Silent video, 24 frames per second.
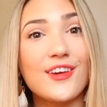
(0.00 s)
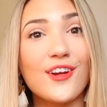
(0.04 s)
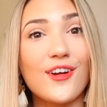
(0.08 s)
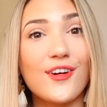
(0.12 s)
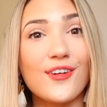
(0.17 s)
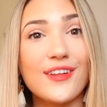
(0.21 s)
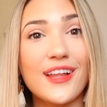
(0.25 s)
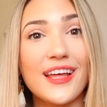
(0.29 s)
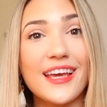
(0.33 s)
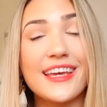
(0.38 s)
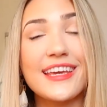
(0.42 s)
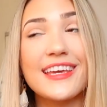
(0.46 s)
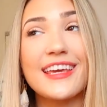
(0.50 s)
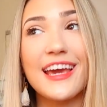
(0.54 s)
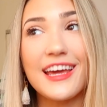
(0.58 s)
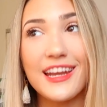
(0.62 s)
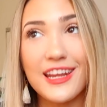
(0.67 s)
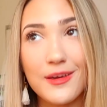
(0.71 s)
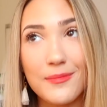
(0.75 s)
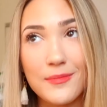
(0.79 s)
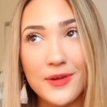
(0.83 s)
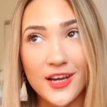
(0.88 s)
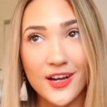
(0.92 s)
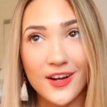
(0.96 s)
You know, like
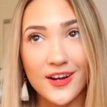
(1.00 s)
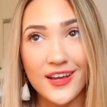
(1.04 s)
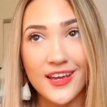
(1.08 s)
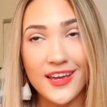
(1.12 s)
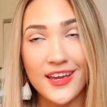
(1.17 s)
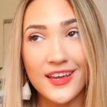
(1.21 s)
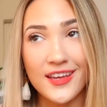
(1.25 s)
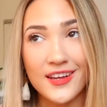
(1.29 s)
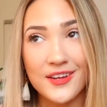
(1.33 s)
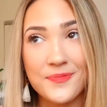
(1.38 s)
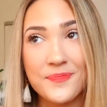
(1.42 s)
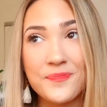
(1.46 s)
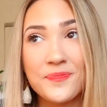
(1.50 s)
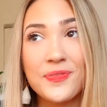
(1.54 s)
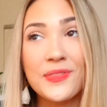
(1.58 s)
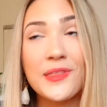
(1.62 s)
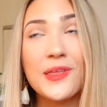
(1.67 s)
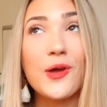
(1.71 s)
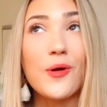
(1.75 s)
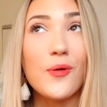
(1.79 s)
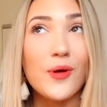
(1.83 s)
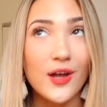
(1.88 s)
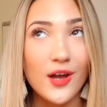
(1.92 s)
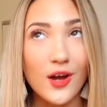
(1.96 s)
getting married,
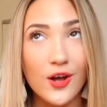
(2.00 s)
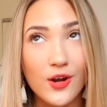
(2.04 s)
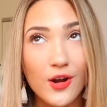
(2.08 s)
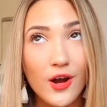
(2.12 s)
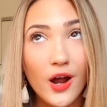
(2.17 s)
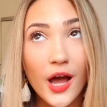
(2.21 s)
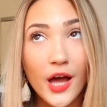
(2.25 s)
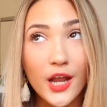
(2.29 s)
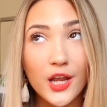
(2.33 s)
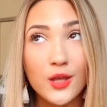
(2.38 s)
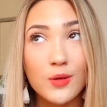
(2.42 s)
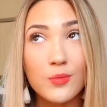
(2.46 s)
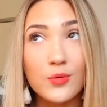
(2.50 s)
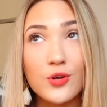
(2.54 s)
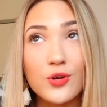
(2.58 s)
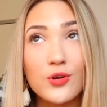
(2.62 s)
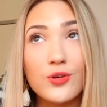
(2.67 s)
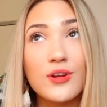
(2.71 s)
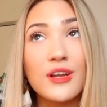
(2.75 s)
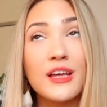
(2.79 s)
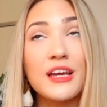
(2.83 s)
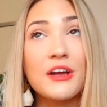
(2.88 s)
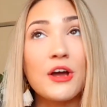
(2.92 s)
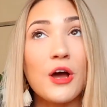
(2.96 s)
going on our
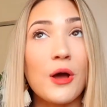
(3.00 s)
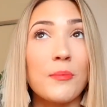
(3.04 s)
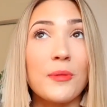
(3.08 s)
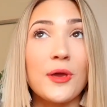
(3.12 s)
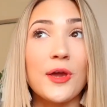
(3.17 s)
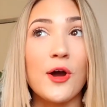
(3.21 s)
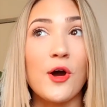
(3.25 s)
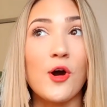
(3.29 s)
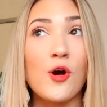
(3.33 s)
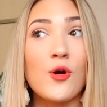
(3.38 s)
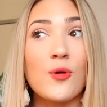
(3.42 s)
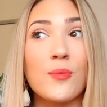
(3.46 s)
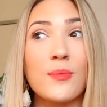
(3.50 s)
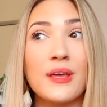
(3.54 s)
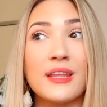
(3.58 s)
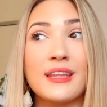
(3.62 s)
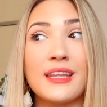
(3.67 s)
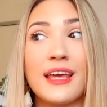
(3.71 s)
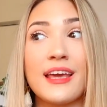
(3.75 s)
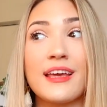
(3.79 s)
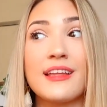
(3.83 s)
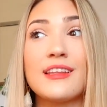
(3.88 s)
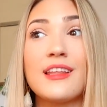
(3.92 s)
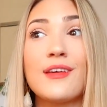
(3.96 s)
honeymoon and coming home and
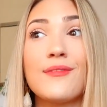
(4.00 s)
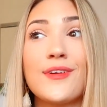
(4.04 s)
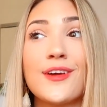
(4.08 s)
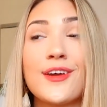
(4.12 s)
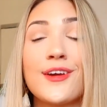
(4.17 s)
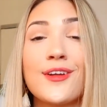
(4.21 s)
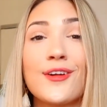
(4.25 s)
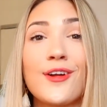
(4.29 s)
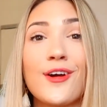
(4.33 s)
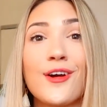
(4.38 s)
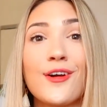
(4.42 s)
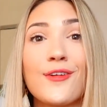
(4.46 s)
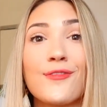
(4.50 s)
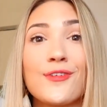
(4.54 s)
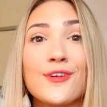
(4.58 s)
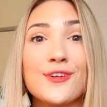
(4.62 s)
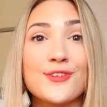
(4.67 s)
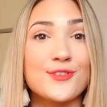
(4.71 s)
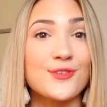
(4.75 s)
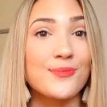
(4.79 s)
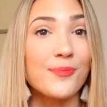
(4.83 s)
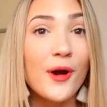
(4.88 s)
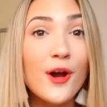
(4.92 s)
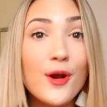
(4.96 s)
like living in our
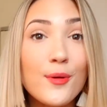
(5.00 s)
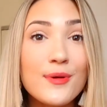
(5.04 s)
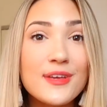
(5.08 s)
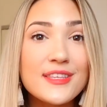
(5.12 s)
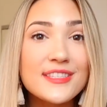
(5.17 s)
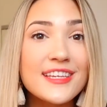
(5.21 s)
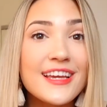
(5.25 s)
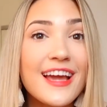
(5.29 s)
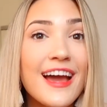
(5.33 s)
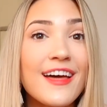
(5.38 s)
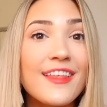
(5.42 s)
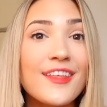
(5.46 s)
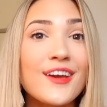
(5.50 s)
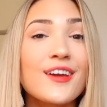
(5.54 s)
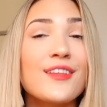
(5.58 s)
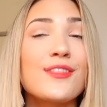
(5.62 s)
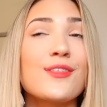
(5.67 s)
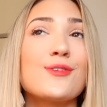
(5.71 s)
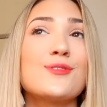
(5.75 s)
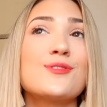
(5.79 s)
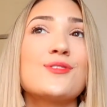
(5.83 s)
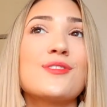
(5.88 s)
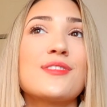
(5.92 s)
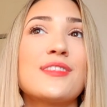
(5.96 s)
first apartment together.
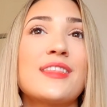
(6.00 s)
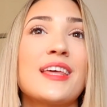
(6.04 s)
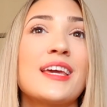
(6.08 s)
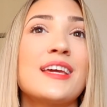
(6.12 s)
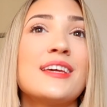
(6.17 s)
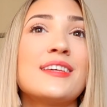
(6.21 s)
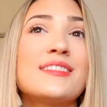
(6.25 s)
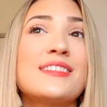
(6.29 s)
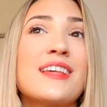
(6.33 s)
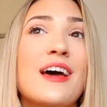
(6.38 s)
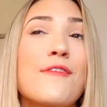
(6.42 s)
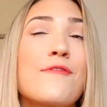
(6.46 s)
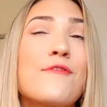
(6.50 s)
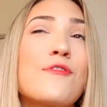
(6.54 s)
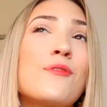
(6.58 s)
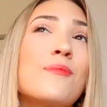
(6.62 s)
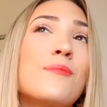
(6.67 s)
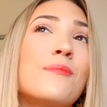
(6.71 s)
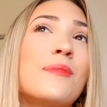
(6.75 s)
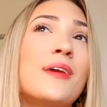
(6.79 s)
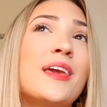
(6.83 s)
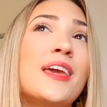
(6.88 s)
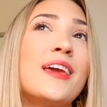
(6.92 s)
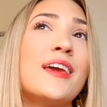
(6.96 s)
Those are things that for
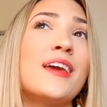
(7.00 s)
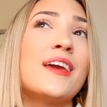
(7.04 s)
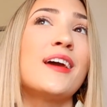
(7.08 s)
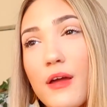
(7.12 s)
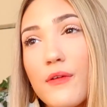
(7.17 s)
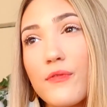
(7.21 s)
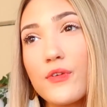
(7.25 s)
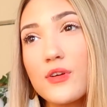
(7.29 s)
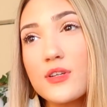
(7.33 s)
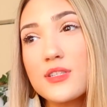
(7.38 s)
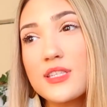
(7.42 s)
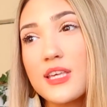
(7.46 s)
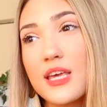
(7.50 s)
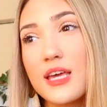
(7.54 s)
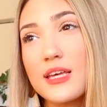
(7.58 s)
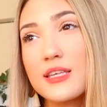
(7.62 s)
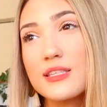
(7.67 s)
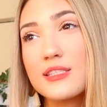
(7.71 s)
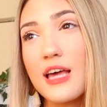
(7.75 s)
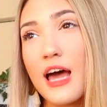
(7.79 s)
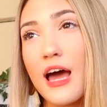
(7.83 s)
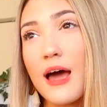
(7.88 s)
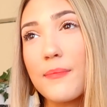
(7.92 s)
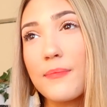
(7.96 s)
me, my first
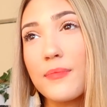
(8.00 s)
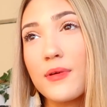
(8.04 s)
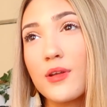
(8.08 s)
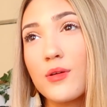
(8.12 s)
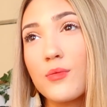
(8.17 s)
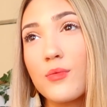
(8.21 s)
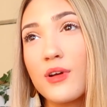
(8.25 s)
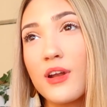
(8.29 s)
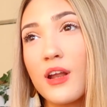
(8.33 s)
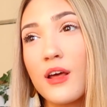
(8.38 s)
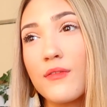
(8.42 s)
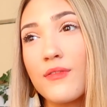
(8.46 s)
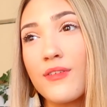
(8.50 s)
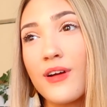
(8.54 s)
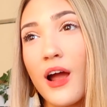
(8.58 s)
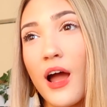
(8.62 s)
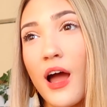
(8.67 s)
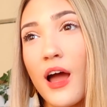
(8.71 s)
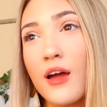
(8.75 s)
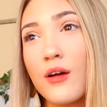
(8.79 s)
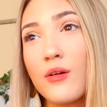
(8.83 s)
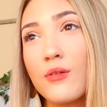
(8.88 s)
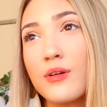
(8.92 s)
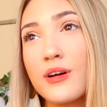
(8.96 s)
kiss happened whenever
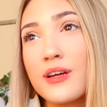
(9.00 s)
I